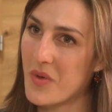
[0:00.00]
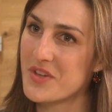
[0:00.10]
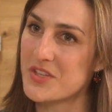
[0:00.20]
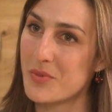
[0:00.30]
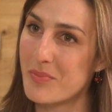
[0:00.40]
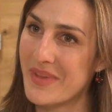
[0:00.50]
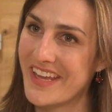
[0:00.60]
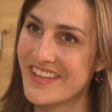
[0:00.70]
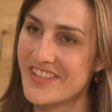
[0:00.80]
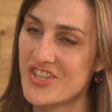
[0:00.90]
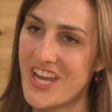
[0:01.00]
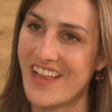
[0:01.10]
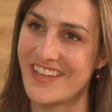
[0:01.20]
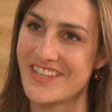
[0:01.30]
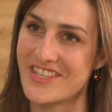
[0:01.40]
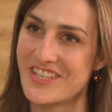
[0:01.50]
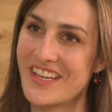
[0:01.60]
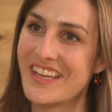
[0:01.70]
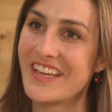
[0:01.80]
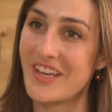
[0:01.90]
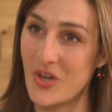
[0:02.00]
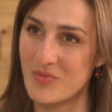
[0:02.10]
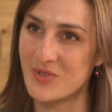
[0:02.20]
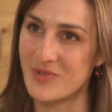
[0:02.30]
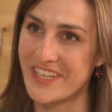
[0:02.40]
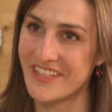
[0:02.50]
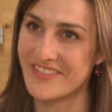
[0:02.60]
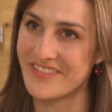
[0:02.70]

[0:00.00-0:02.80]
was your biggest challenge homeschooling?